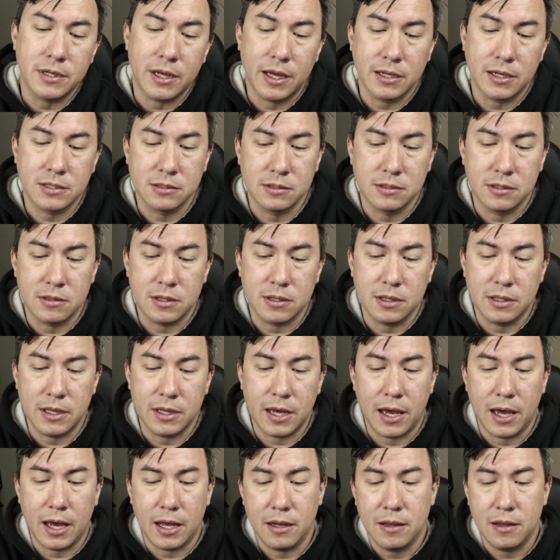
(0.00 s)
excellent thing to
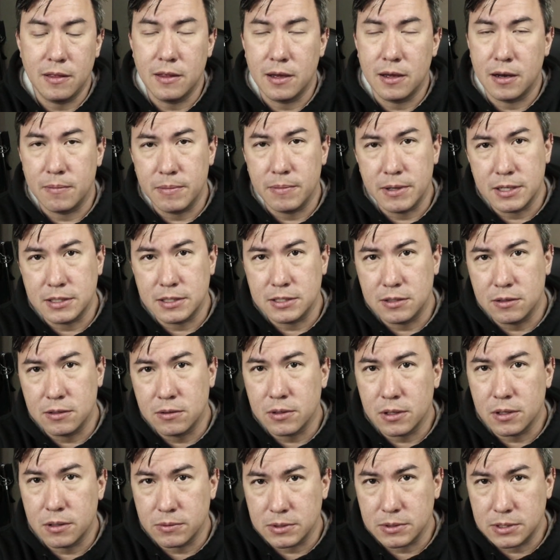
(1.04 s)
add in there because you don't
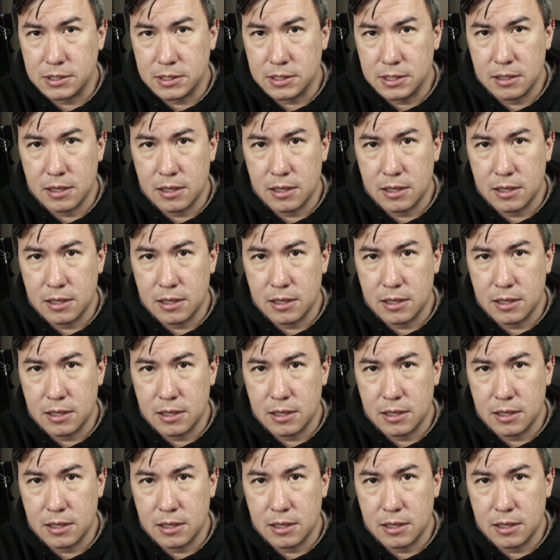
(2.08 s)
always see